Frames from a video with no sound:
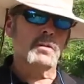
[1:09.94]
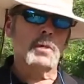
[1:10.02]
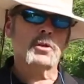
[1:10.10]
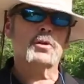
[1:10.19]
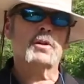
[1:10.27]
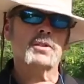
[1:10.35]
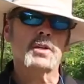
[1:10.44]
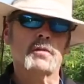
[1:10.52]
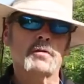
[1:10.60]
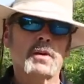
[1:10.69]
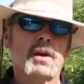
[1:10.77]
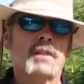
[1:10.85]
to measure
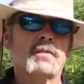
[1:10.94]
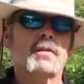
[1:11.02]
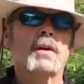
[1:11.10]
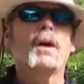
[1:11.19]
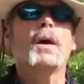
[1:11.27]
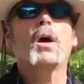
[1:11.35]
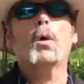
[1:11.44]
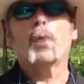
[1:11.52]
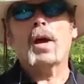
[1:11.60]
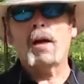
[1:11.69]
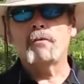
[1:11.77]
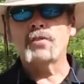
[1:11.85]
ourselves against.
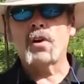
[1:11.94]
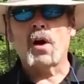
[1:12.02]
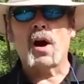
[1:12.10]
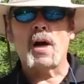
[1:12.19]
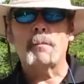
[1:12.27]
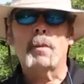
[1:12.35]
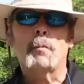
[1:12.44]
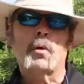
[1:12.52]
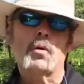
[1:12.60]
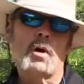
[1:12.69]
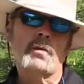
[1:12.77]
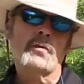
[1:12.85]
We have time, but
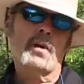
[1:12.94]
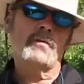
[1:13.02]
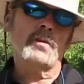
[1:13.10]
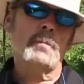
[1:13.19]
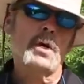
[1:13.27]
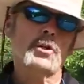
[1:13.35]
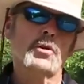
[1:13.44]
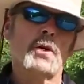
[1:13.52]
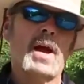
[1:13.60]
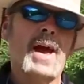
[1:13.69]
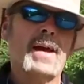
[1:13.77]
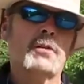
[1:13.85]
we also have to measure our
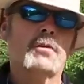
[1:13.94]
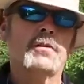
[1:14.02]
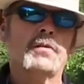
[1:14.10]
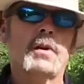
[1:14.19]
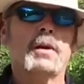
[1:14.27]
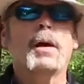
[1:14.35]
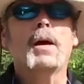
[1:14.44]
accuracy.